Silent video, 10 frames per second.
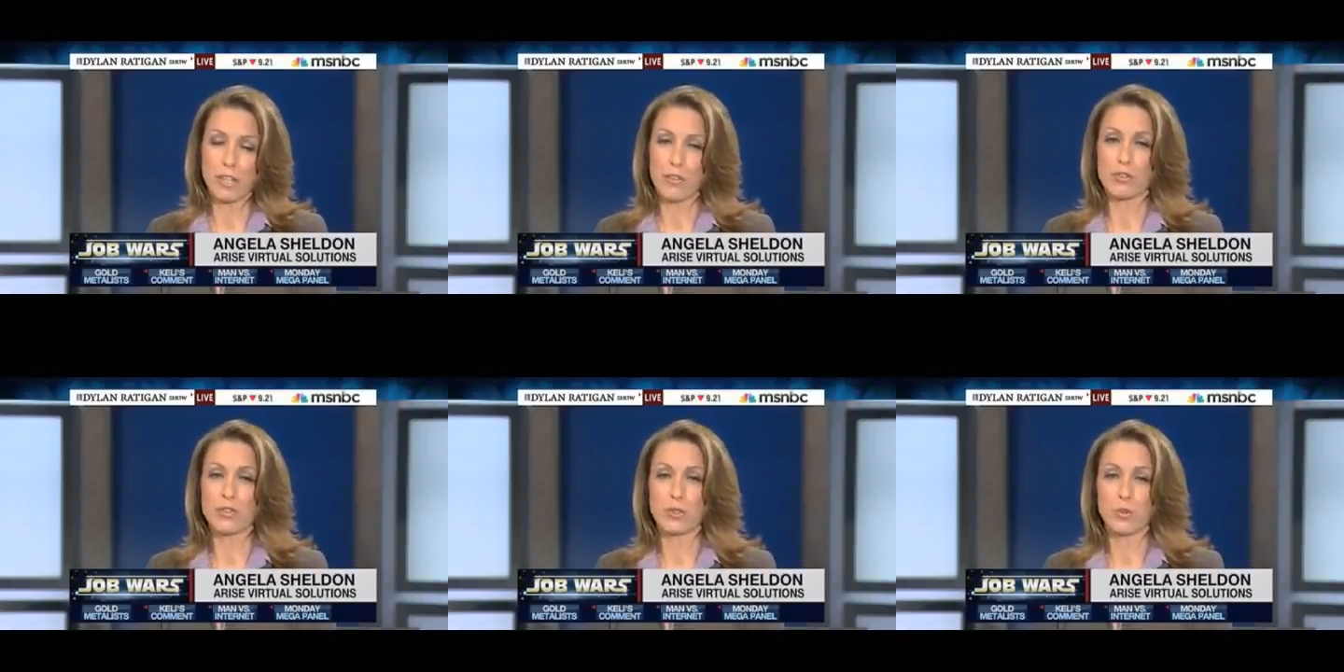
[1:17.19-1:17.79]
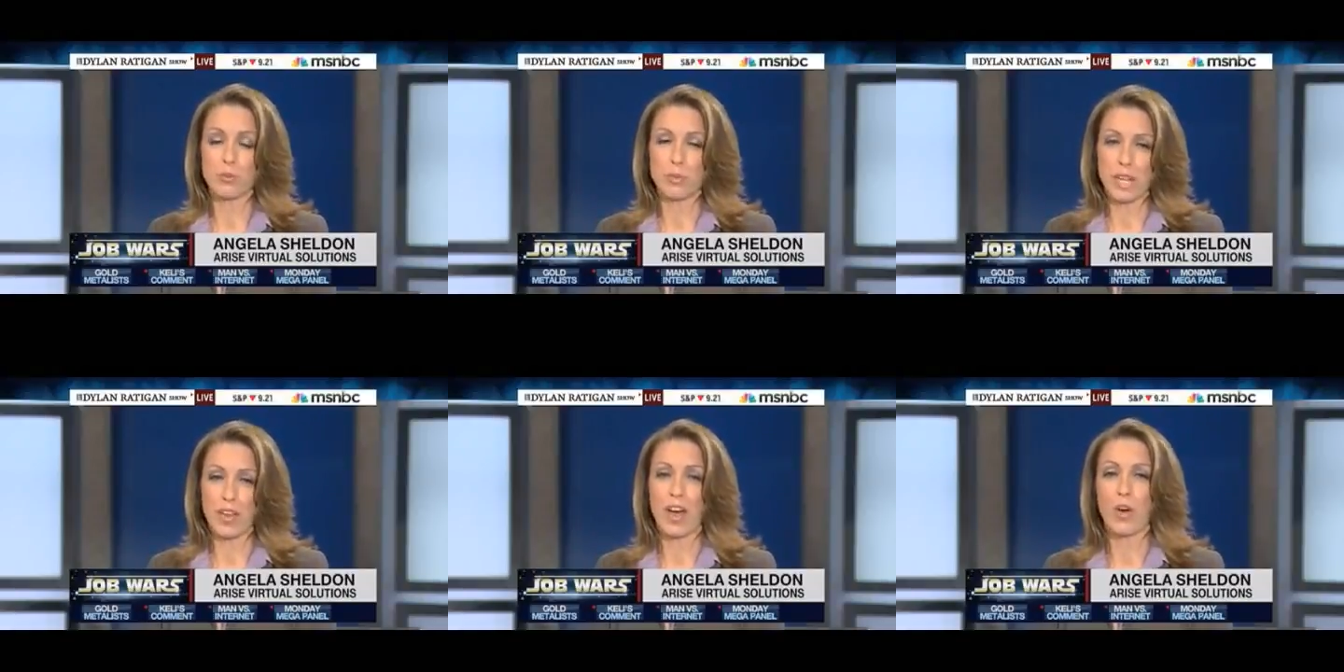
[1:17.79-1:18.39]
either to
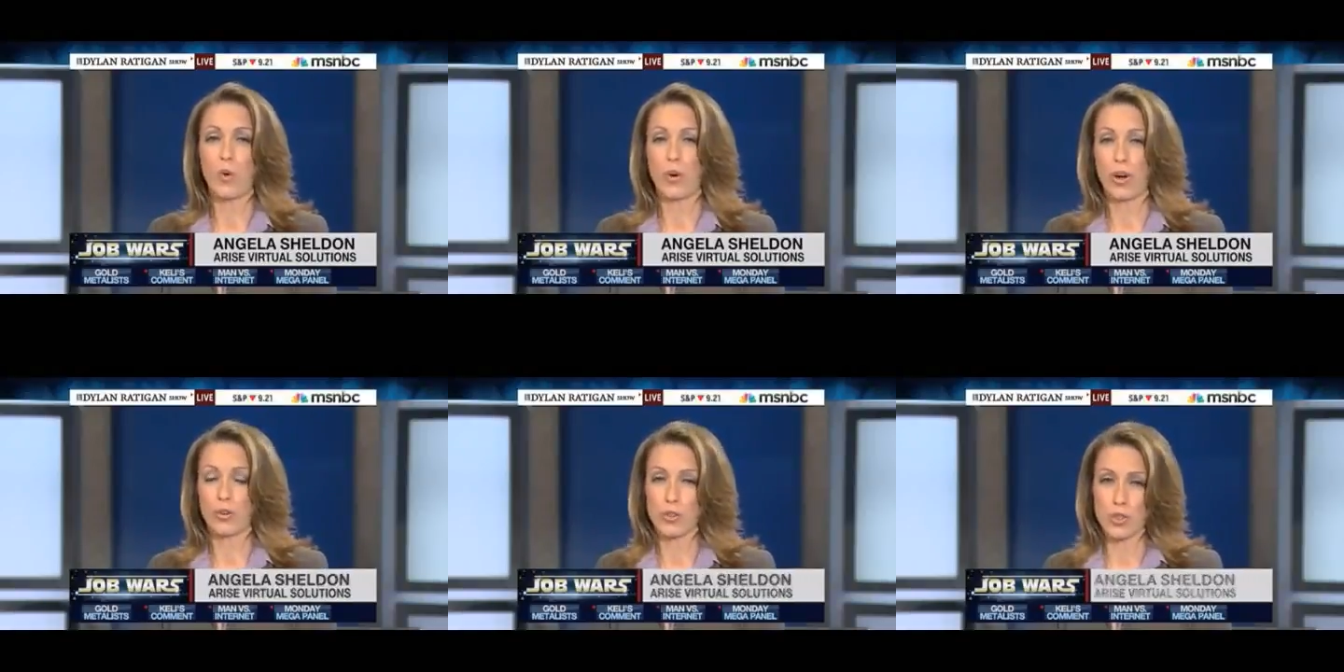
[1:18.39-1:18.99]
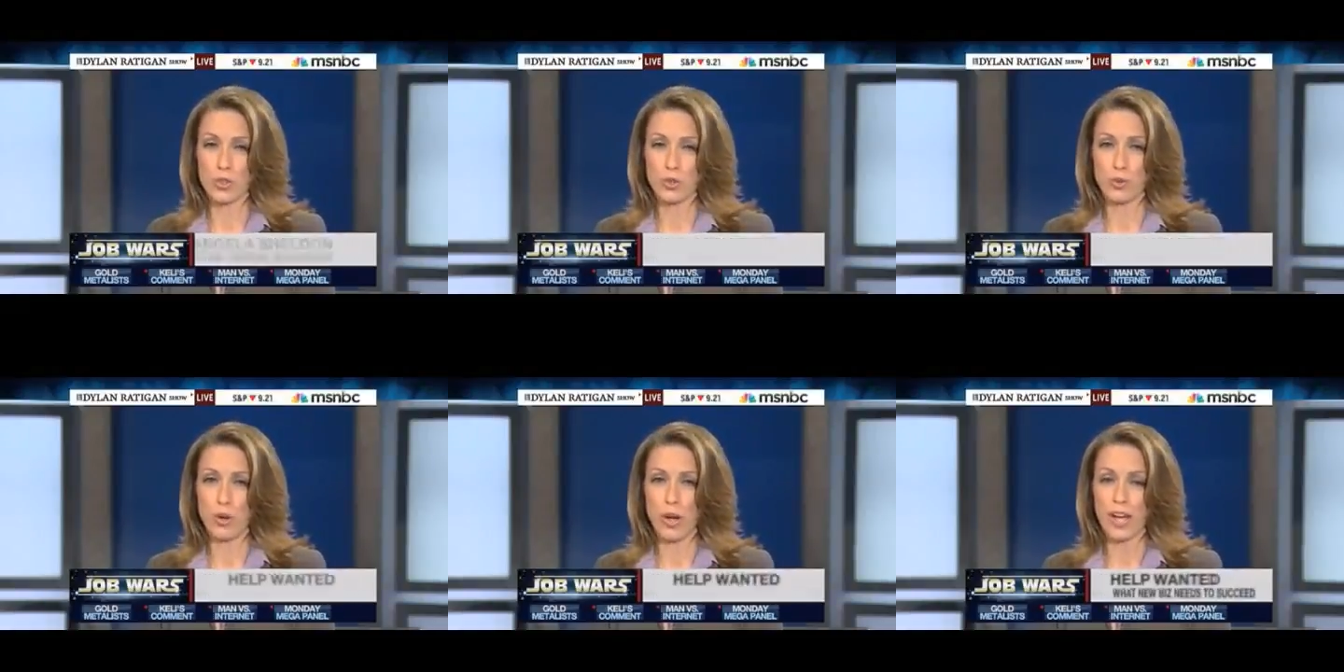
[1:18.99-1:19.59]
Manila or
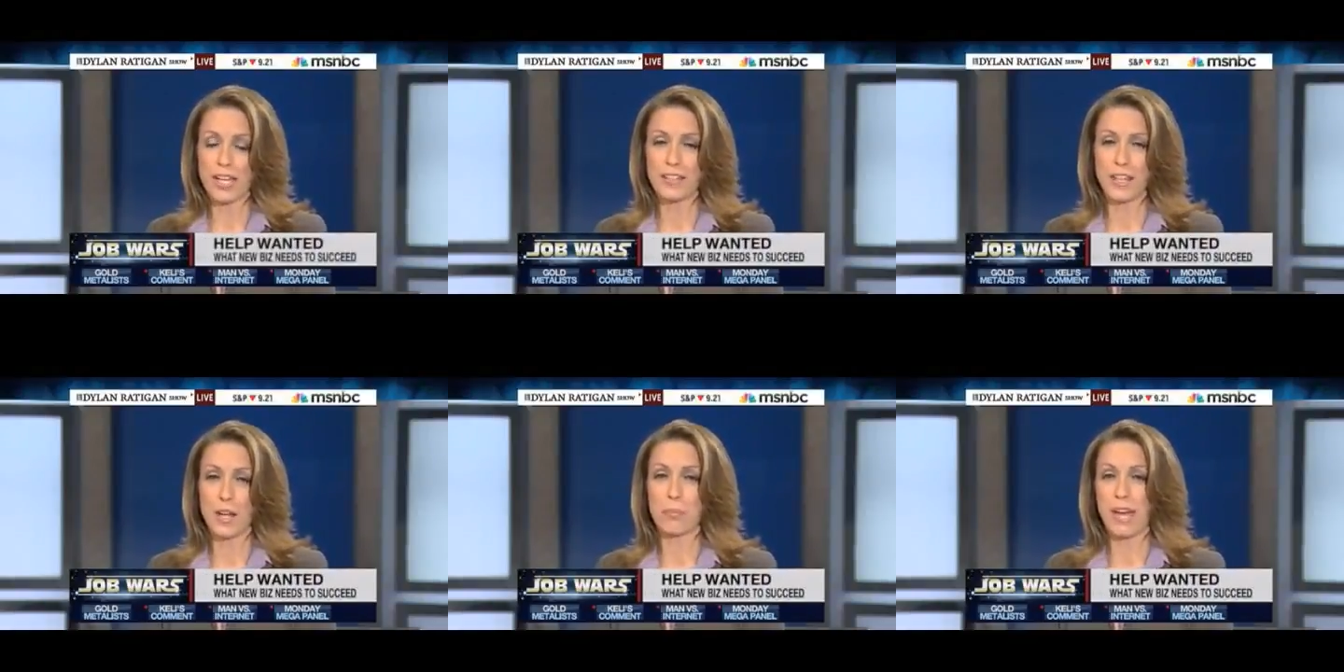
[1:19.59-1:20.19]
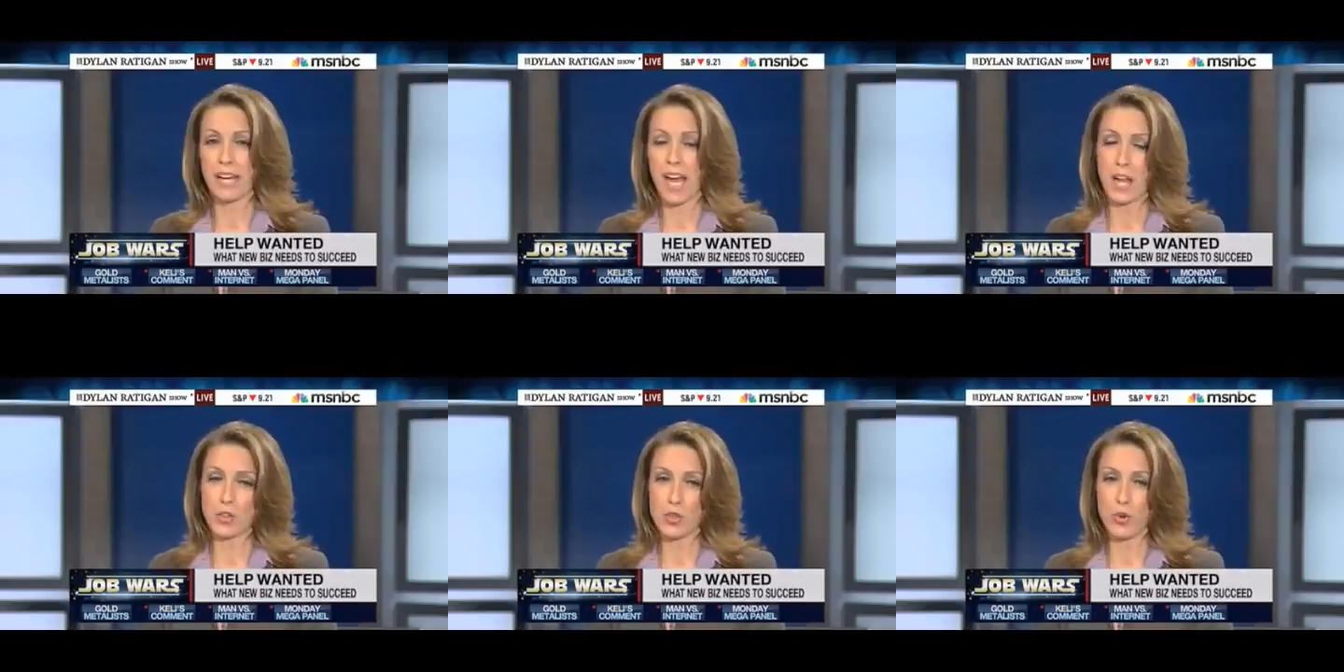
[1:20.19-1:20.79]
to India back on